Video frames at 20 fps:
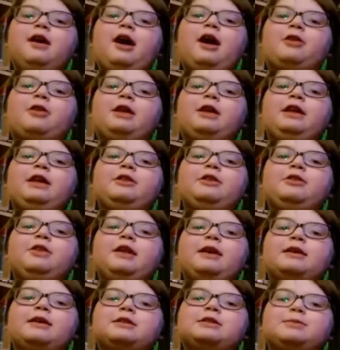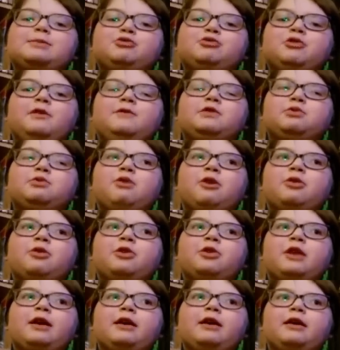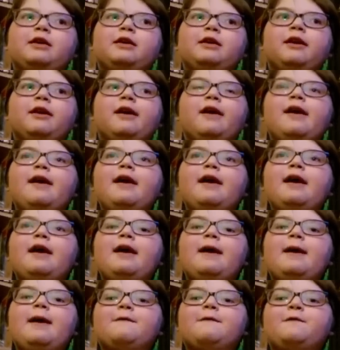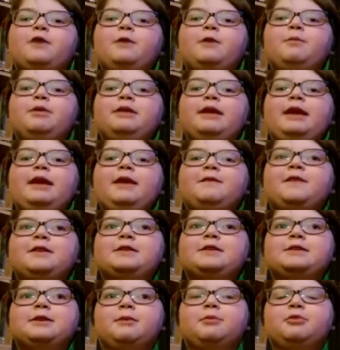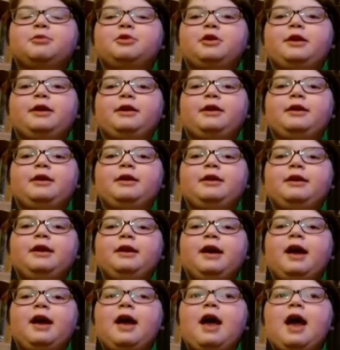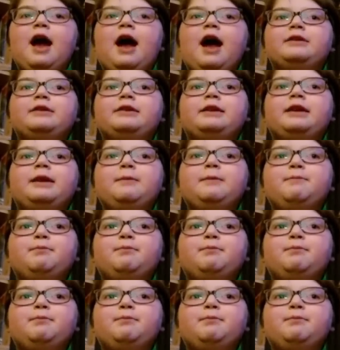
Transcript: I think this proves one thing. If you believe in something and you keep